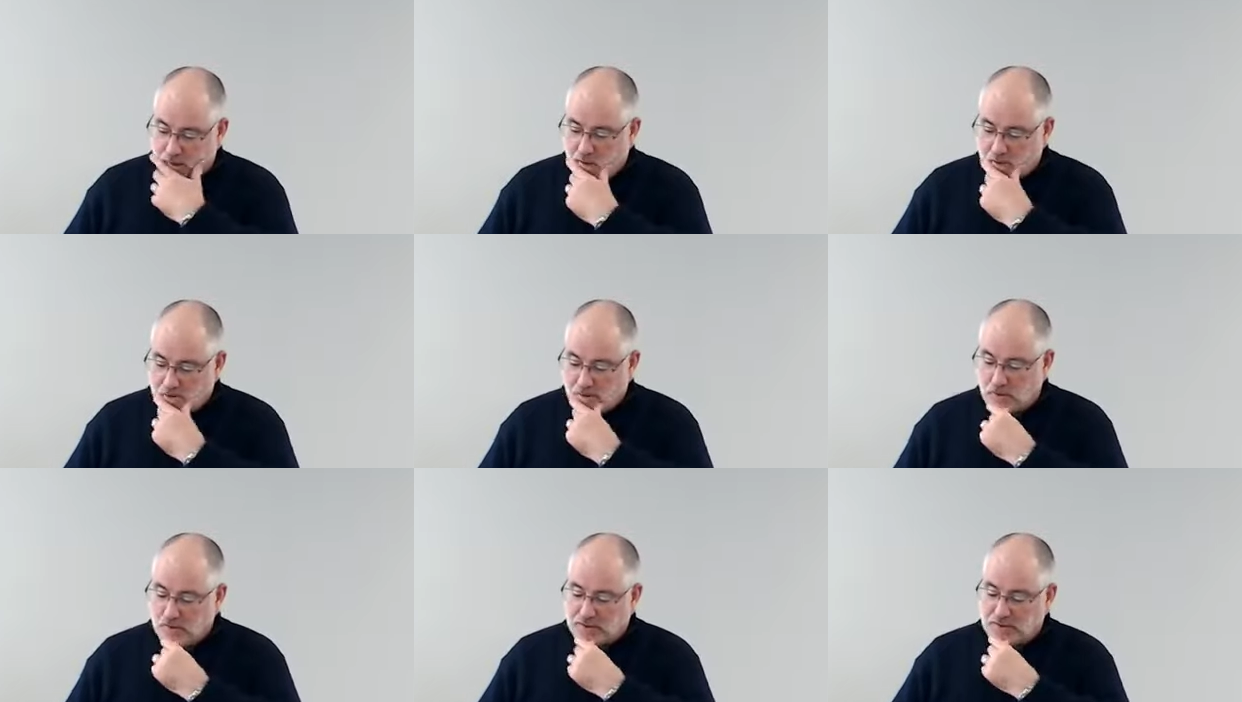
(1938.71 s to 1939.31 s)

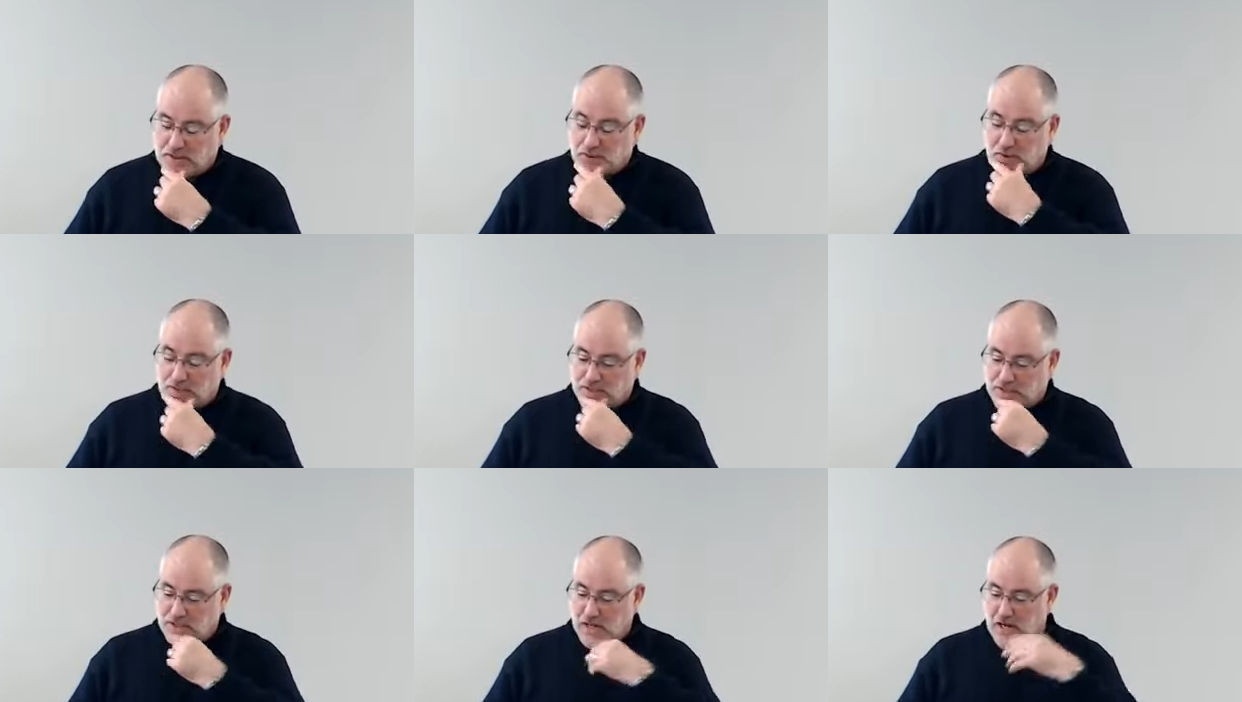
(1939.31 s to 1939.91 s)
So it's
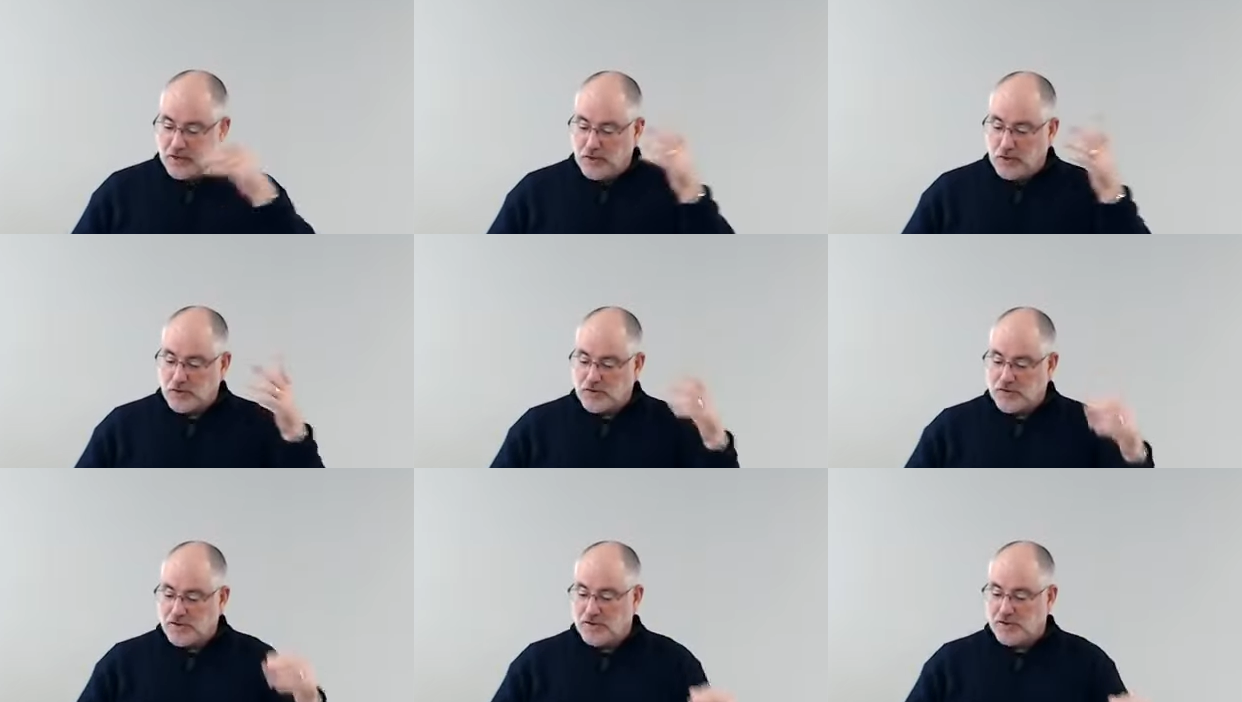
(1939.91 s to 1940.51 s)
interesting. God
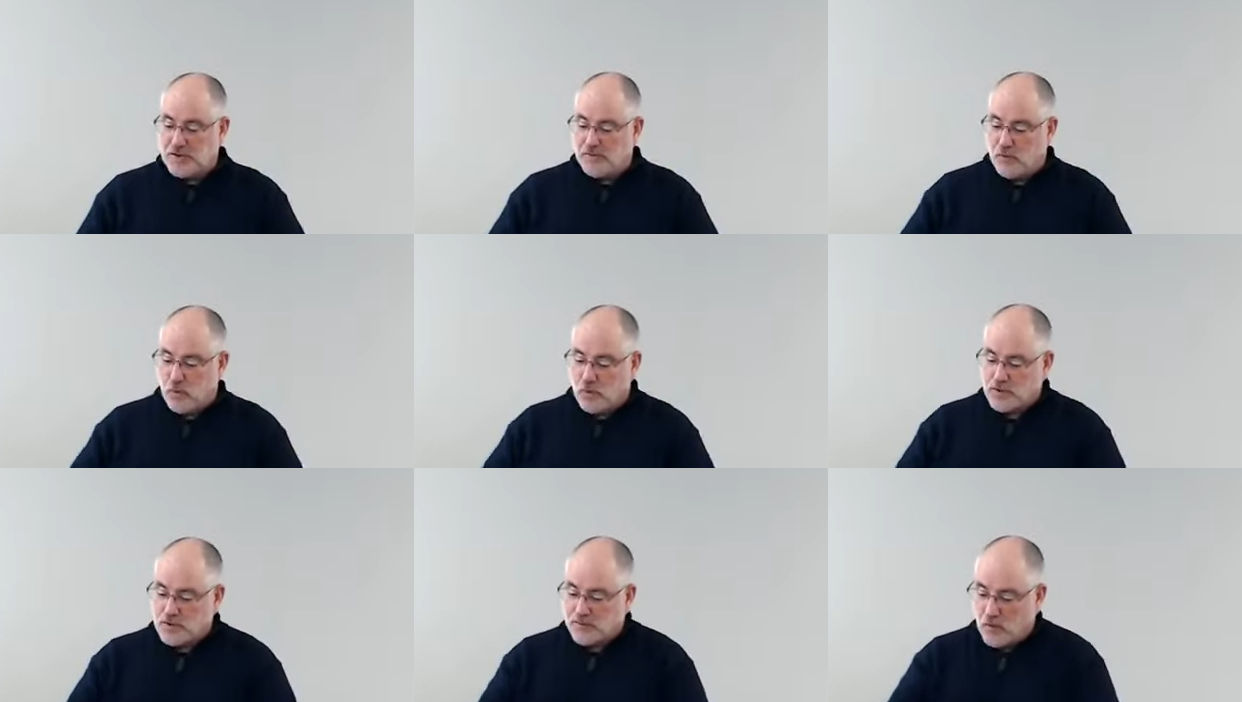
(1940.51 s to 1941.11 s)
uses the
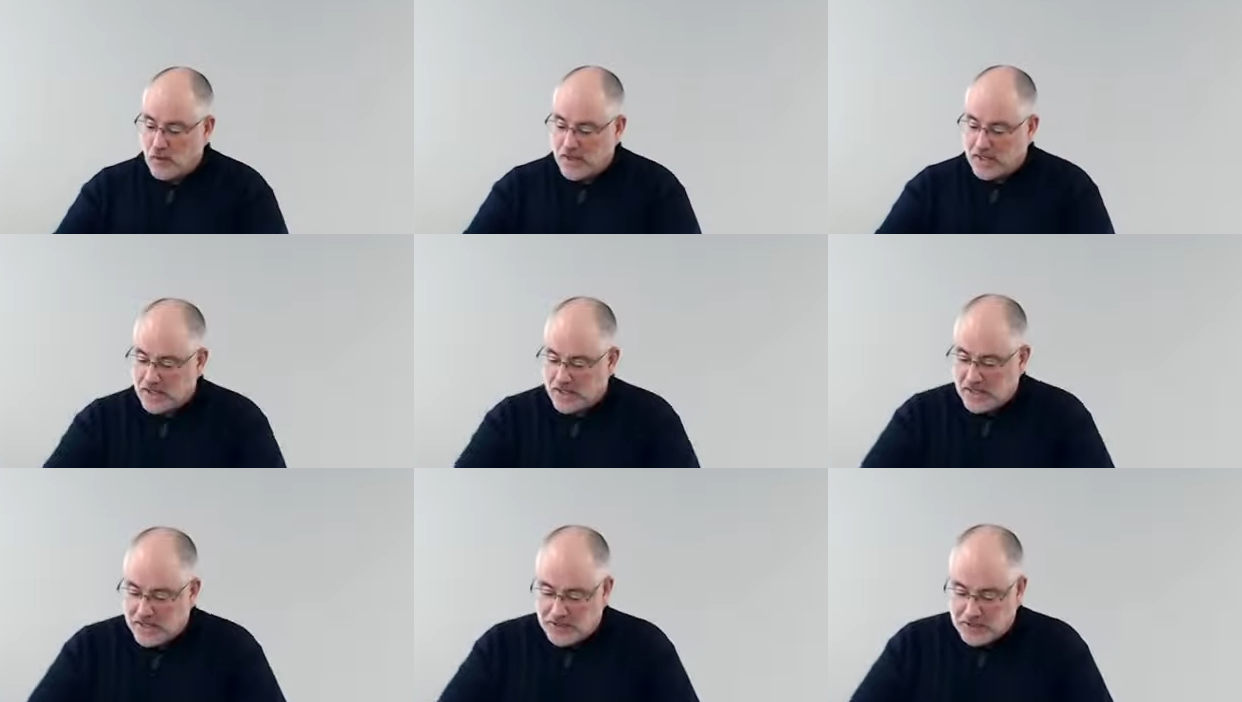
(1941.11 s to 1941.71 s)
divorce of a wicked
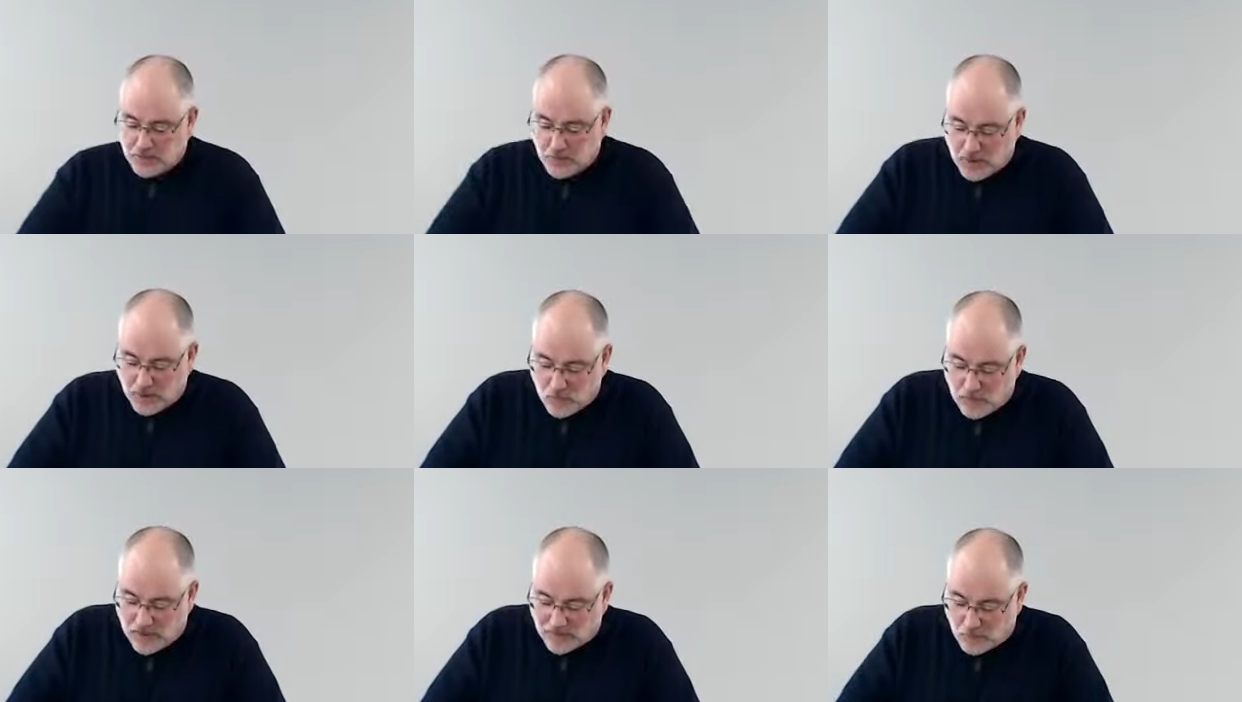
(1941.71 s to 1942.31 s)
king to break
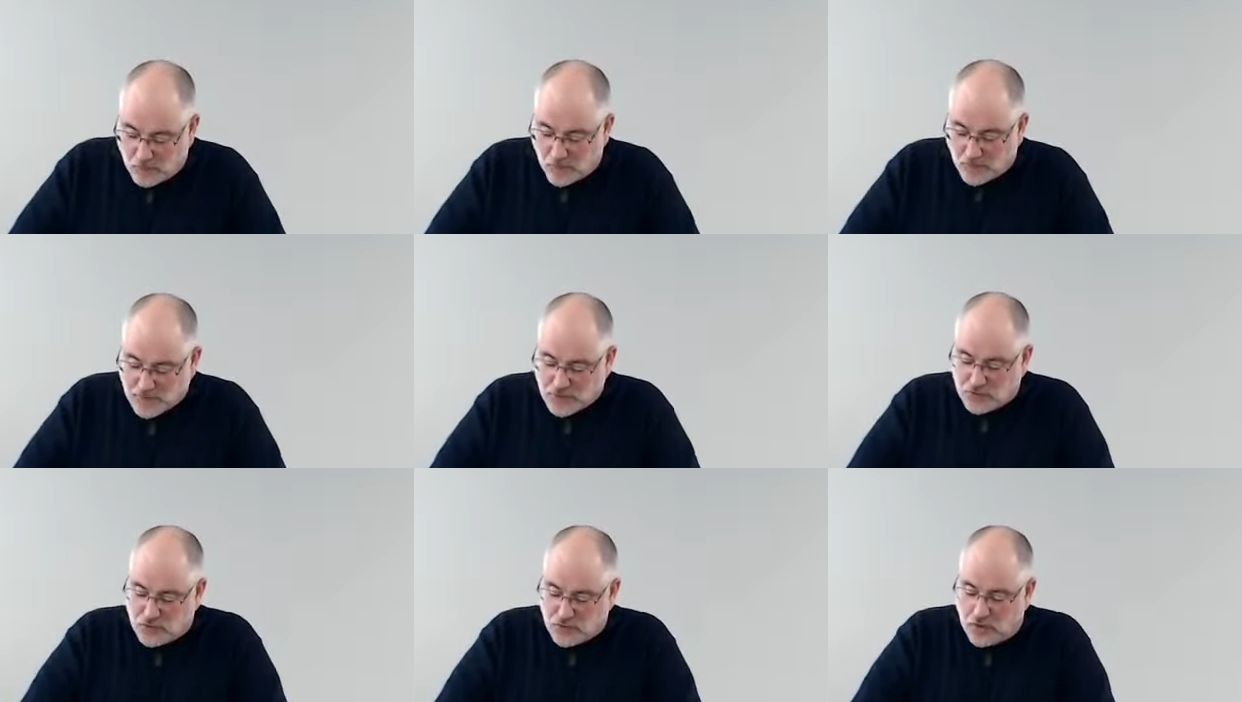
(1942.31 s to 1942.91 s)
away from Roman
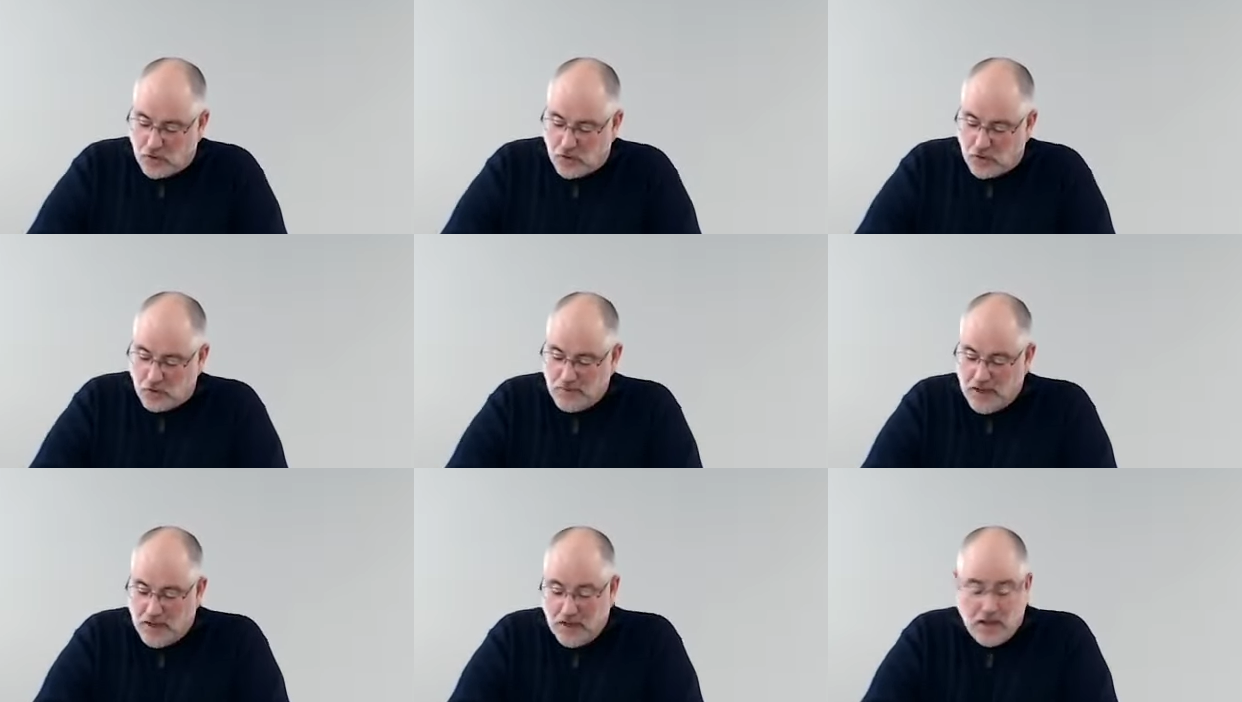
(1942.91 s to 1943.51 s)
control,
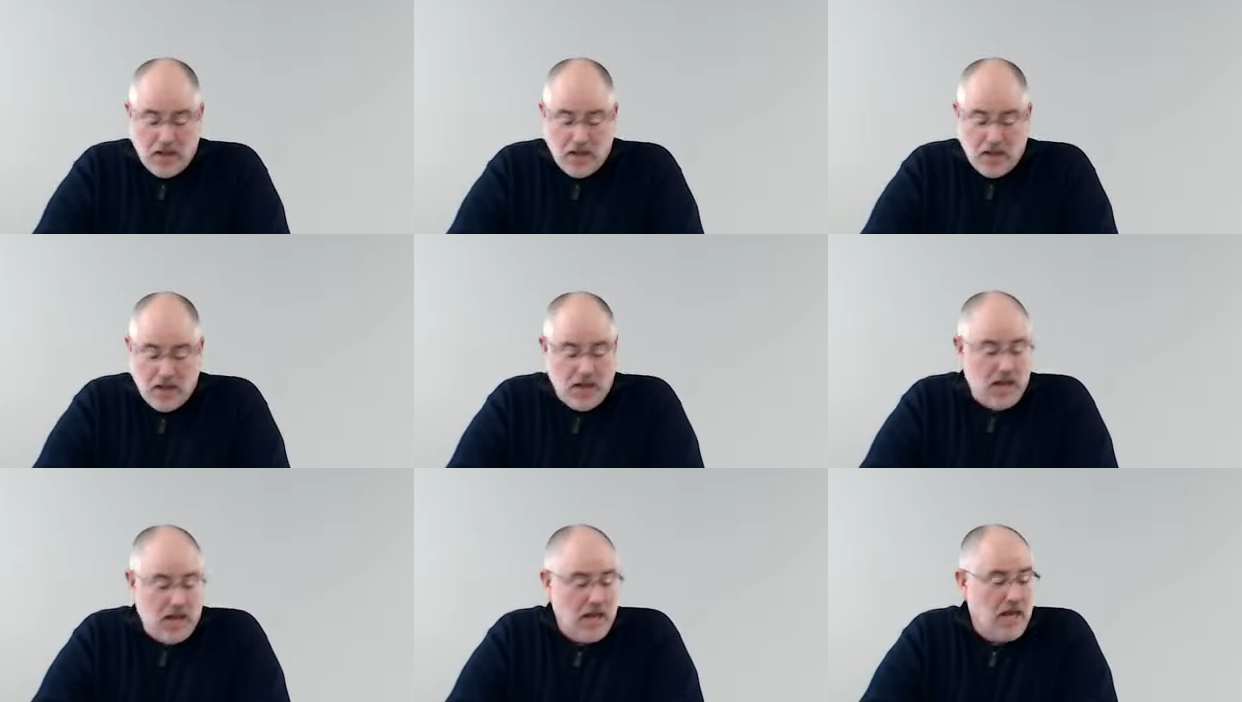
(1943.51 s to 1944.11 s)
and then
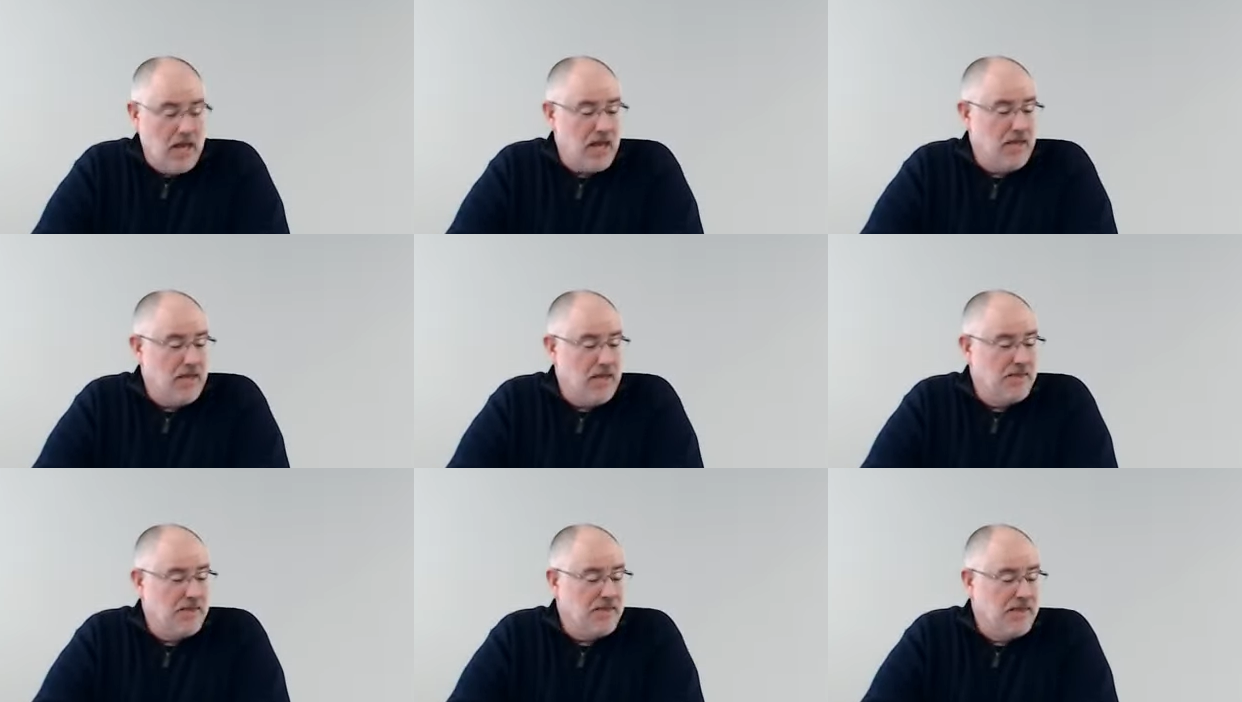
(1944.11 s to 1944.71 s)
he's going to use
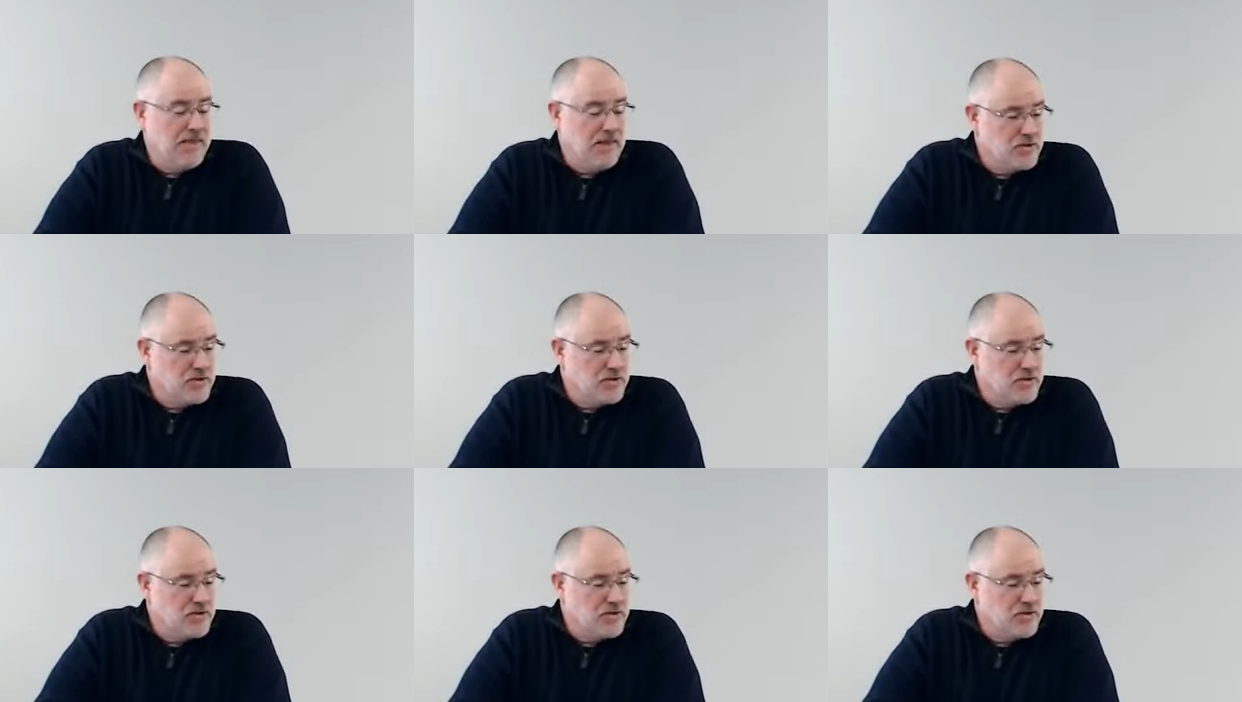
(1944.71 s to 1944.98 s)
this group of